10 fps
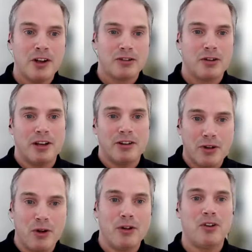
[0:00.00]
So that is
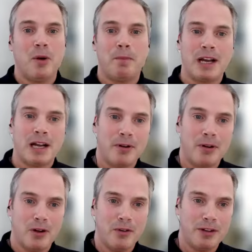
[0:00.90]
also
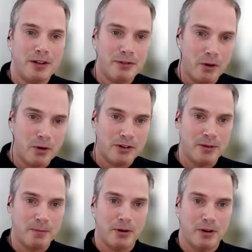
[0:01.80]
applicable on the focus
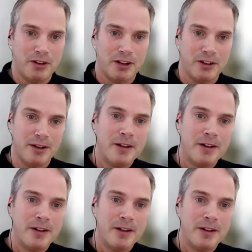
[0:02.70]
symposia.